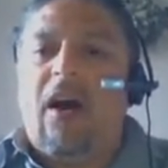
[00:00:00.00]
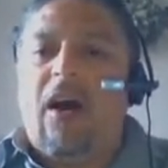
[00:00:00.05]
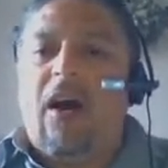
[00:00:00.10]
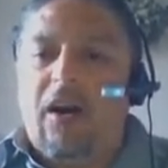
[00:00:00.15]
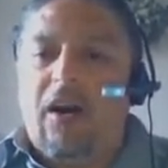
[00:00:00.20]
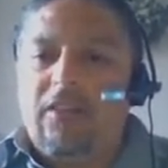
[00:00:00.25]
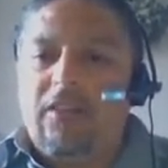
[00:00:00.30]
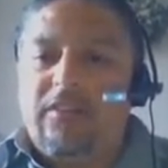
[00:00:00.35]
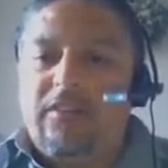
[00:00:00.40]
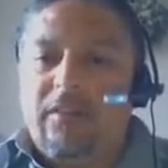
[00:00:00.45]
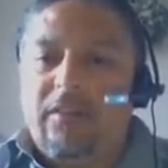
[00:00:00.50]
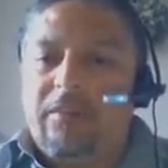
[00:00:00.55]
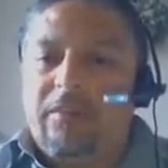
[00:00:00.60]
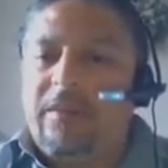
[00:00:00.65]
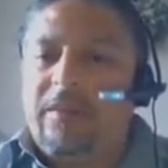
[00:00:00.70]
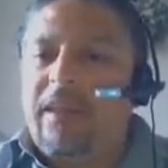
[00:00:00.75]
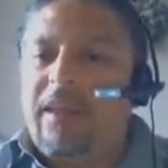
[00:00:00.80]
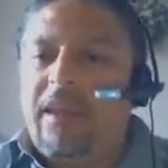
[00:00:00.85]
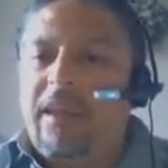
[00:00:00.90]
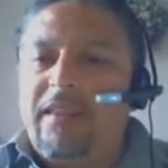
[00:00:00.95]
Awesome.
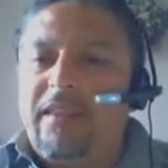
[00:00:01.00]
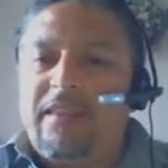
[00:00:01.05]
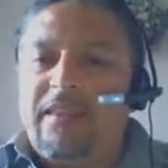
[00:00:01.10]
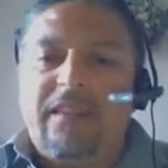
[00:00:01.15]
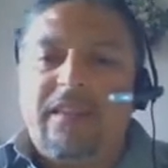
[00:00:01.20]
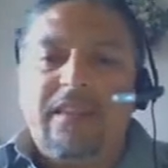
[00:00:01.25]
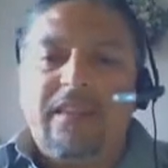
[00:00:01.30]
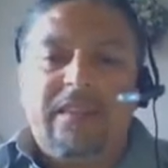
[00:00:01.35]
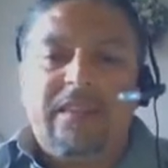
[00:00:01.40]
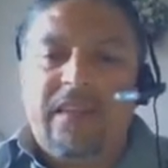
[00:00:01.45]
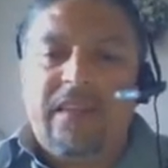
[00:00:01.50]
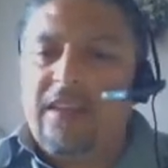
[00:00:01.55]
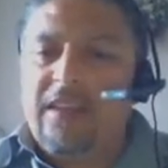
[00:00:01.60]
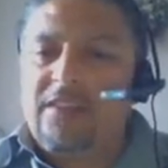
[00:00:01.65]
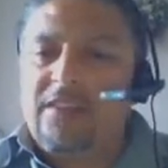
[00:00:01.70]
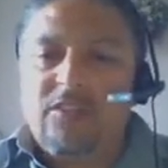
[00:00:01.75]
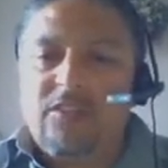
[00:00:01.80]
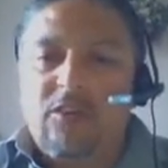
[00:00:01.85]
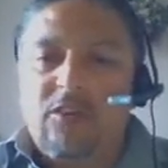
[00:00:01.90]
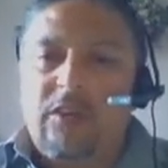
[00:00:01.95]
It did
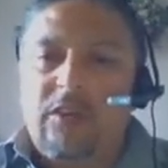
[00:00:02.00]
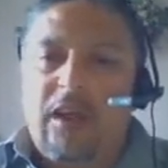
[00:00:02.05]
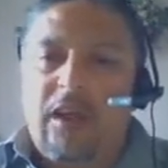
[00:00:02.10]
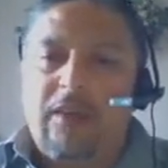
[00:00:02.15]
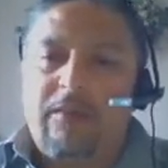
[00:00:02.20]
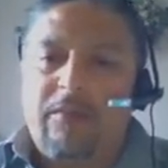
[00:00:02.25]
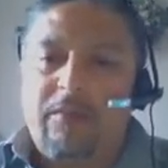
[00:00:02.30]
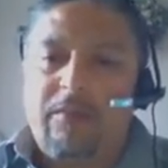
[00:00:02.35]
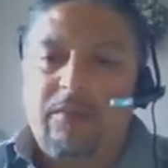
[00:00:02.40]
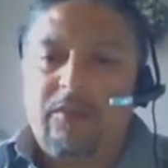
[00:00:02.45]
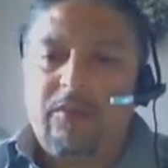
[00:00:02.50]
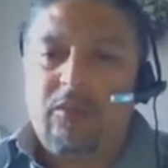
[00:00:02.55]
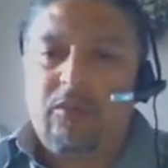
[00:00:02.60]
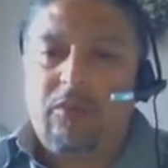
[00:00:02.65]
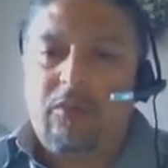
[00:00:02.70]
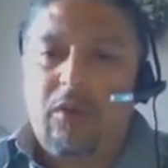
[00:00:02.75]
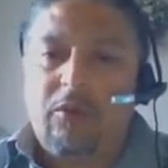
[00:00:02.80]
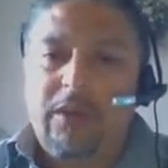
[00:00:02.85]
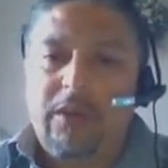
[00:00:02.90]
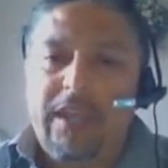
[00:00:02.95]
not show up. So
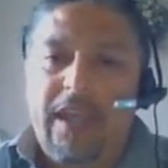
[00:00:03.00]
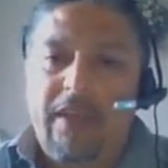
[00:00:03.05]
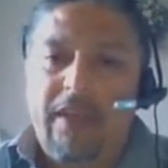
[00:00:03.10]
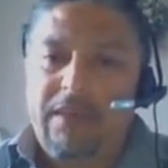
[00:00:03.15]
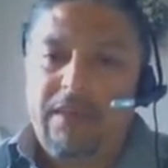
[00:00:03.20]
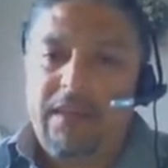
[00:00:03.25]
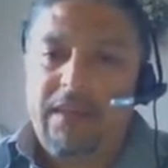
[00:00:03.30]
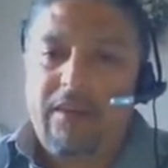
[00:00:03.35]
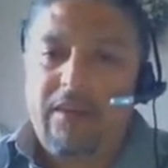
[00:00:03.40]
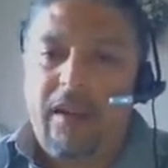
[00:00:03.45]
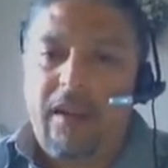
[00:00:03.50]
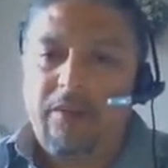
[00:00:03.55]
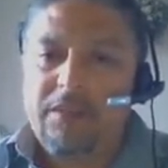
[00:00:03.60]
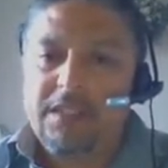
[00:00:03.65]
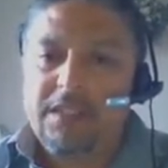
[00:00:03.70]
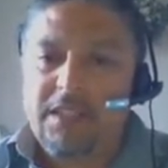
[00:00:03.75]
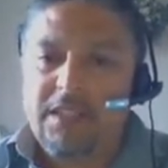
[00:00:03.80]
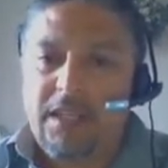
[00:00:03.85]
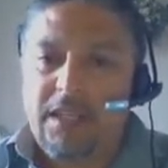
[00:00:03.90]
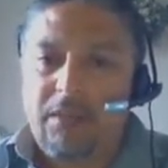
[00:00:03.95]
what we have here, I'm
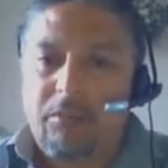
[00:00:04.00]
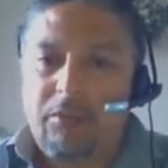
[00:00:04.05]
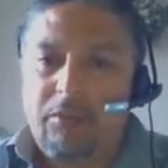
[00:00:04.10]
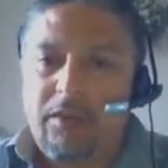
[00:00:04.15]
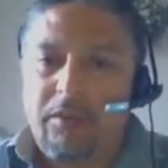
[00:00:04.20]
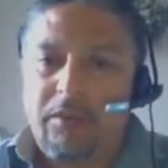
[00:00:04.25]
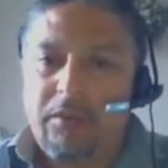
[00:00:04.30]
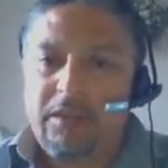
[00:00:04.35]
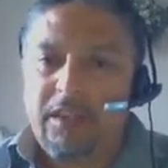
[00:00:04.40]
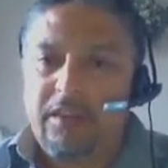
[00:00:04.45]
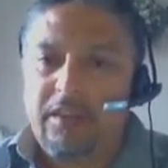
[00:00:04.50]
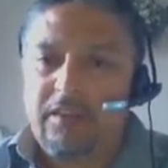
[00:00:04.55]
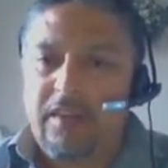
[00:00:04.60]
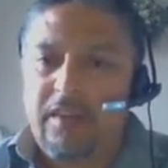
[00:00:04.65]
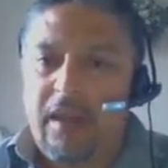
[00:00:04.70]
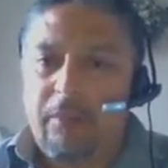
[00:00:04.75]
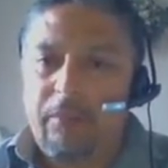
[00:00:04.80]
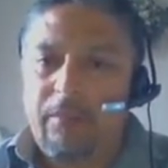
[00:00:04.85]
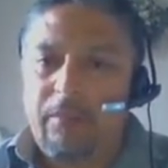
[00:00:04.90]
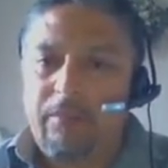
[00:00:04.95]
just going to put them on the
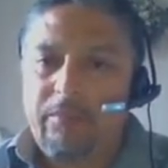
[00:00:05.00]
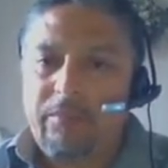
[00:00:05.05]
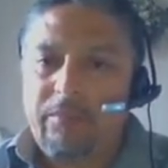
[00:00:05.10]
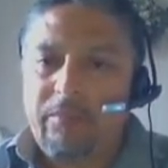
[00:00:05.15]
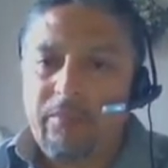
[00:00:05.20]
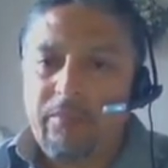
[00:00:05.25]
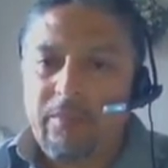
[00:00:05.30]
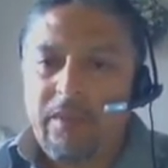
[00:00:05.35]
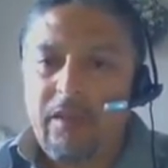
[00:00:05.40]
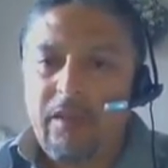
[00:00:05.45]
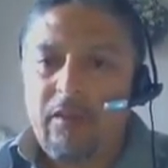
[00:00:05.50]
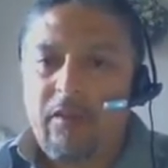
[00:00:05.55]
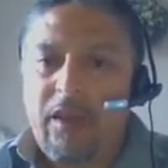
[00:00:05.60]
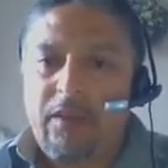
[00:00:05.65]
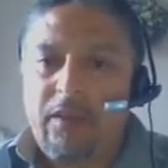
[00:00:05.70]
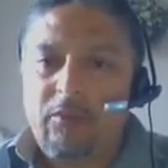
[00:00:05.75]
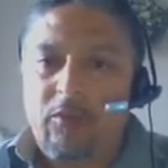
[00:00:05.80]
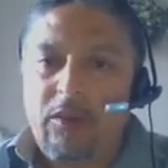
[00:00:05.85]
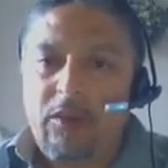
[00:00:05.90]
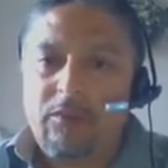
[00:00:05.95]
top. All
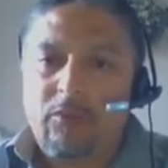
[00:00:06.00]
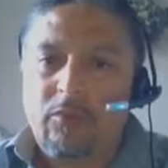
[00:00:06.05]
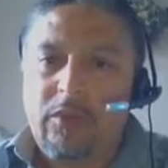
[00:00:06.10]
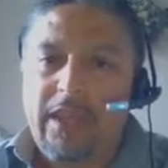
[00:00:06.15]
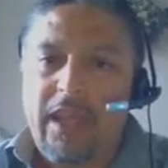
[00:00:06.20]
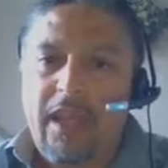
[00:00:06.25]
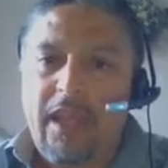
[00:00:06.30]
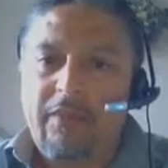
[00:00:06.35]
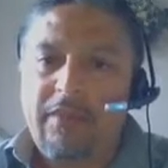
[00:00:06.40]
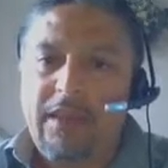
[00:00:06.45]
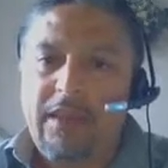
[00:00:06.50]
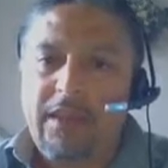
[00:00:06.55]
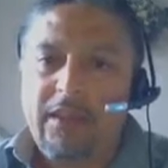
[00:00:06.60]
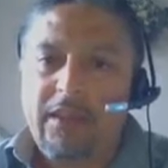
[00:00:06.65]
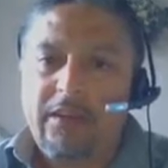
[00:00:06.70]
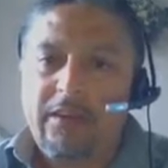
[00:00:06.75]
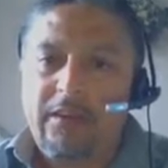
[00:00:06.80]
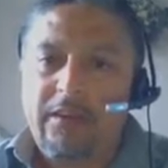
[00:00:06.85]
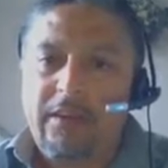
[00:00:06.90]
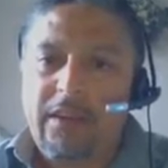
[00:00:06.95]
right, what we have
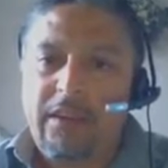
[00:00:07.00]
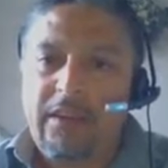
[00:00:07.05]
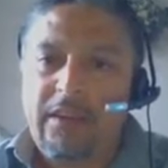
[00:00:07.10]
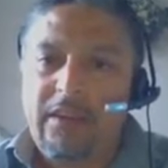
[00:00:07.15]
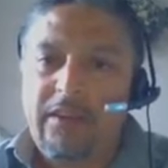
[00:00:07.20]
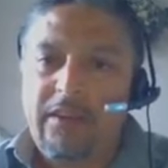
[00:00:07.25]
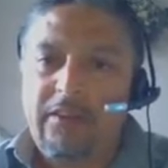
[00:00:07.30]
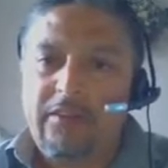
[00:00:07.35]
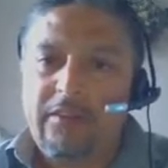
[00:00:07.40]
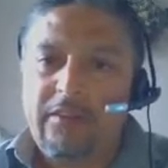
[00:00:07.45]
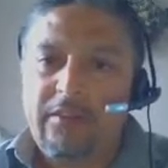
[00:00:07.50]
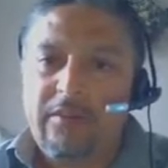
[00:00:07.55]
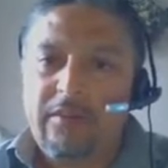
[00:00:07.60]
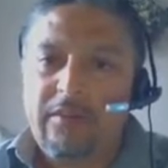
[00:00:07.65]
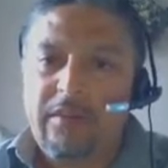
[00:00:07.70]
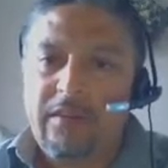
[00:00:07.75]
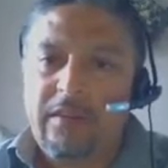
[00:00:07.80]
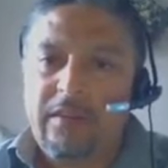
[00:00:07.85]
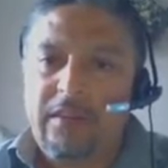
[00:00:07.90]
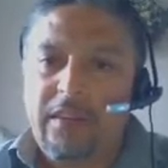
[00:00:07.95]
here is
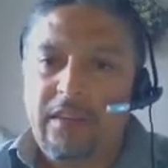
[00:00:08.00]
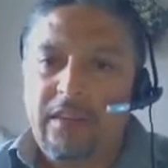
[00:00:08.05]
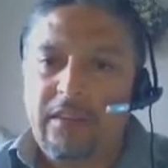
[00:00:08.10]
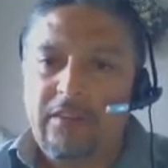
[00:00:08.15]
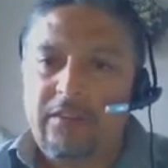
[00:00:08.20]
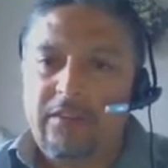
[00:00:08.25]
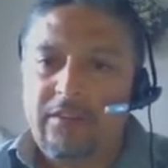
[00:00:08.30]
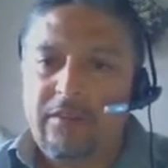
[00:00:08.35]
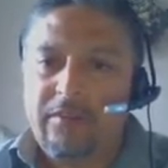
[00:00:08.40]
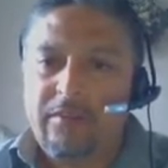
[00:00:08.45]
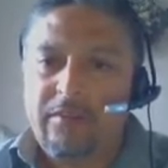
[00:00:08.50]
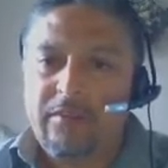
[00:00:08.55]
this.